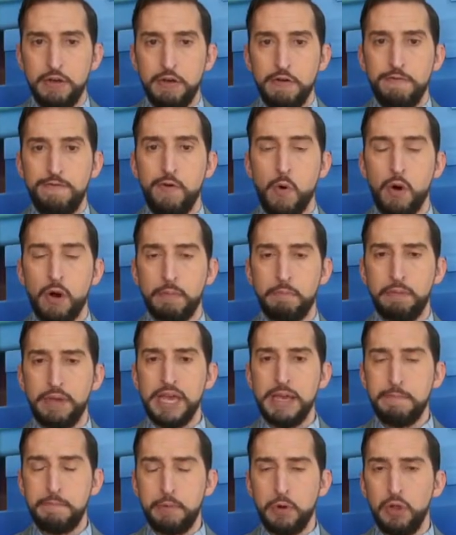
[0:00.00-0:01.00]
for
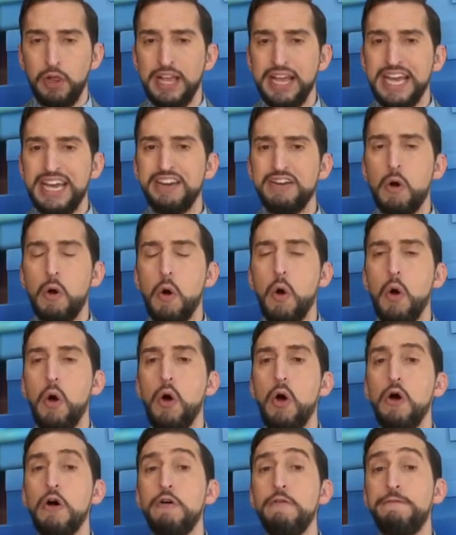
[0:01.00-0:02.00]
people in
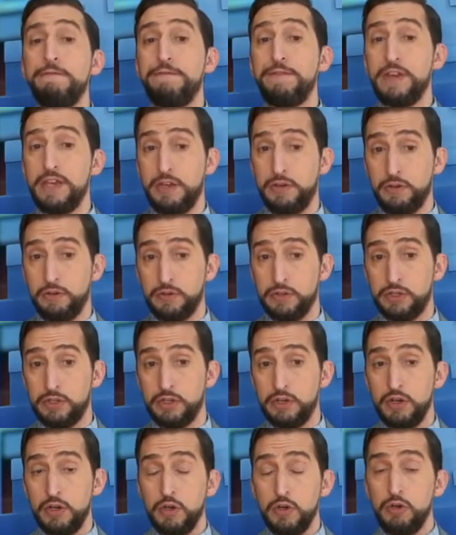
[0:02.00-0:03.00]
all
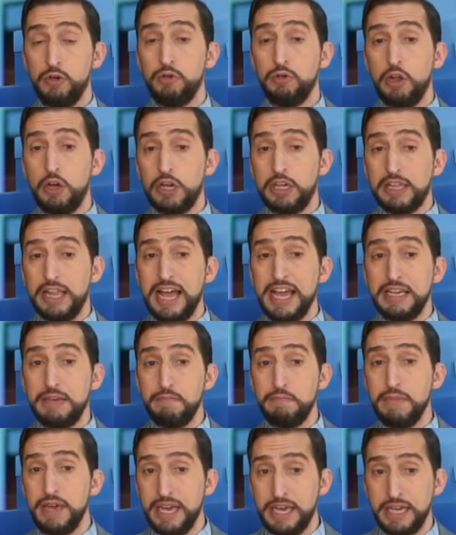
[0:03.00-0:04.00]
fields who look like
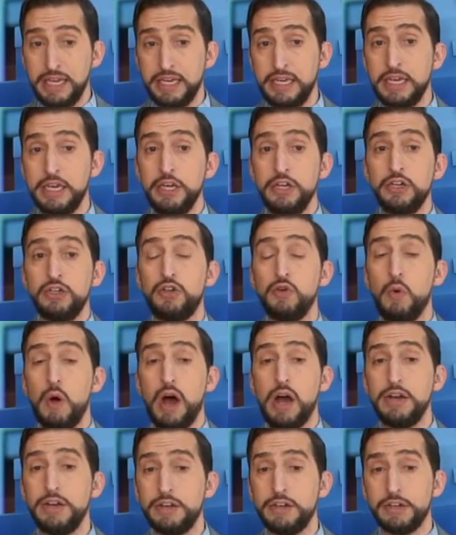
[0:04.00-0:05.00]
me to
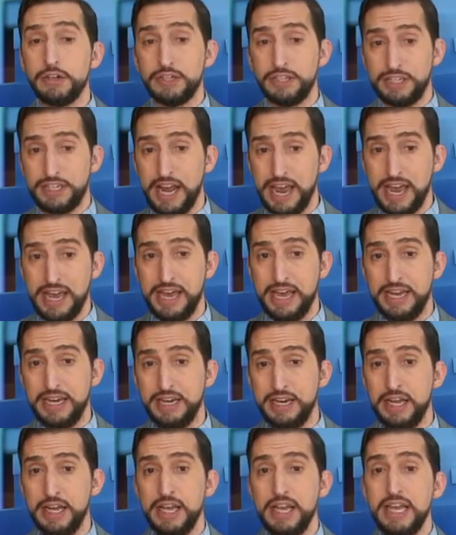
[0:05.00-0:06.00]

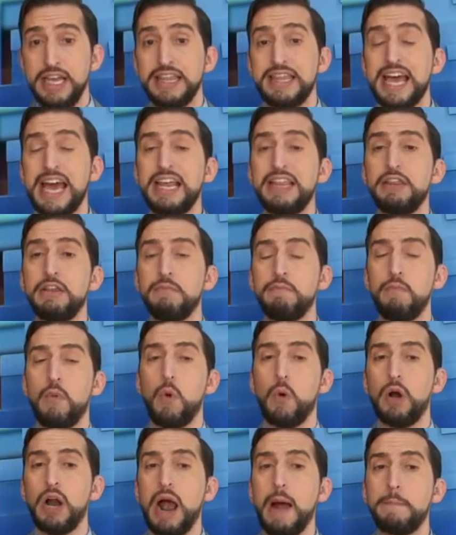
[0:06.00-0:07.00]
understand that the
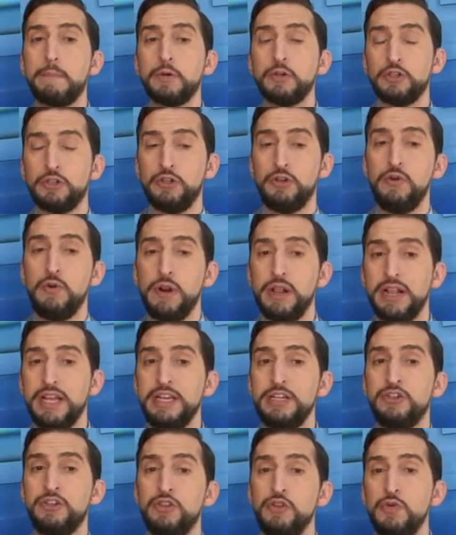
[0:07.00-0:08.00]
more
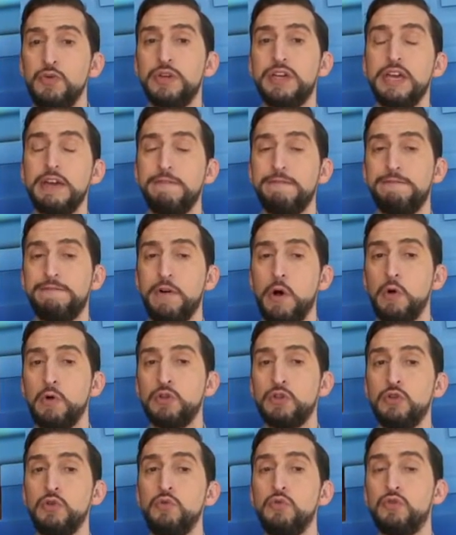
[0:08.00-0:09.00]
opportunities you give
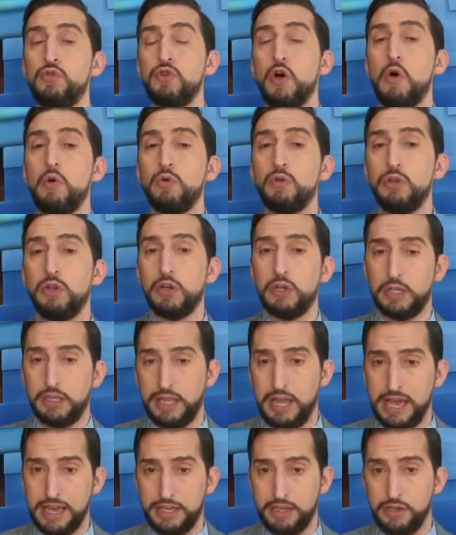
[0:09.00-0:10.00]
folks who don't look
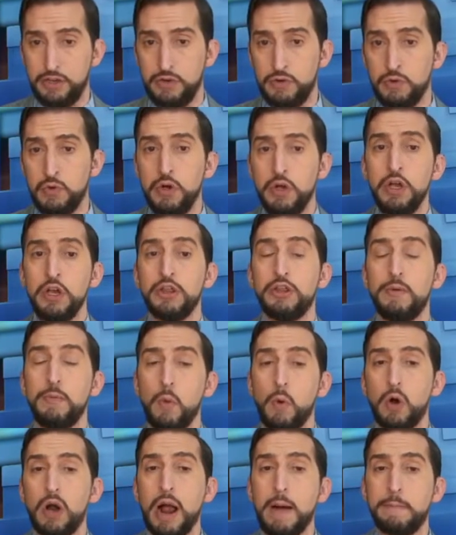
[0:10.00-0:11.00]
like you, the
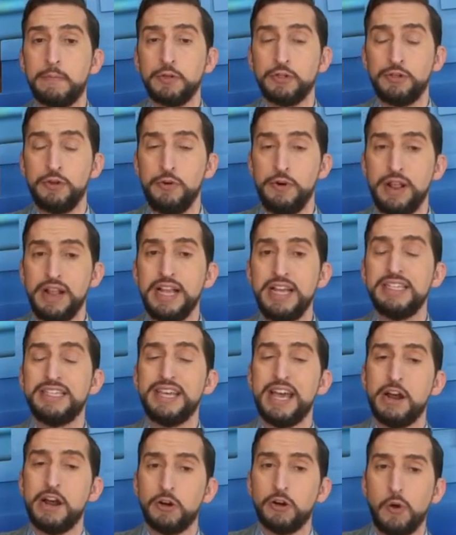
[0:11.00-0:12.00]
more opportunities
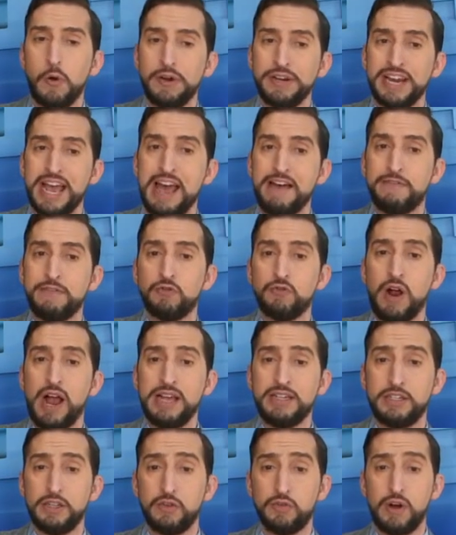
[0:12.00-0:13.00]
they are going to have to
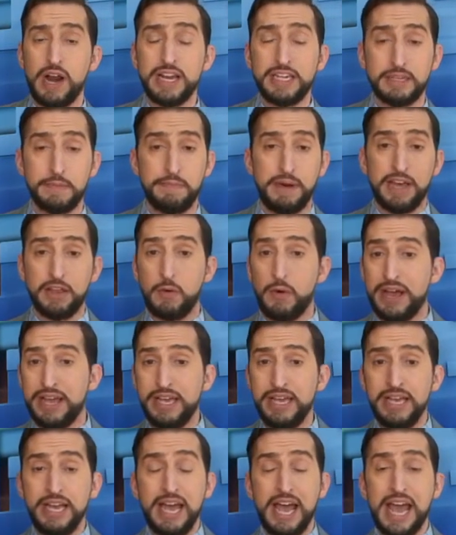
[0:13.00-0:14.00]
rise in the ranks. And by the way,
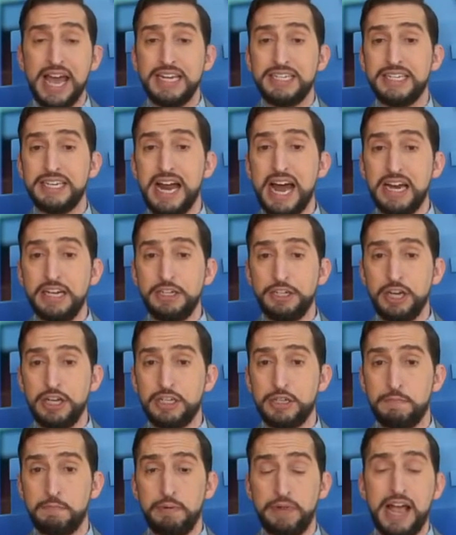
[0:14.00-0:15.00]
it's not
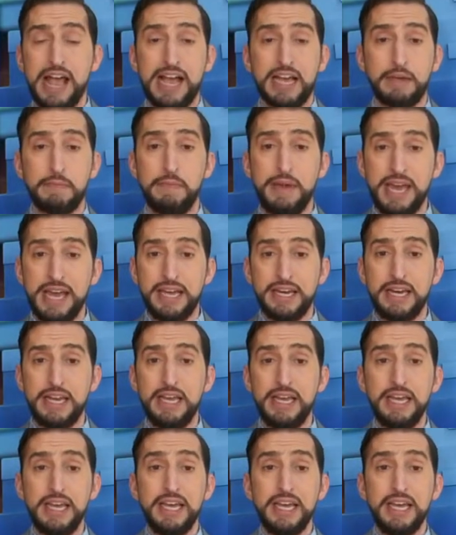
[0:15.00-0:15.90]
just black men.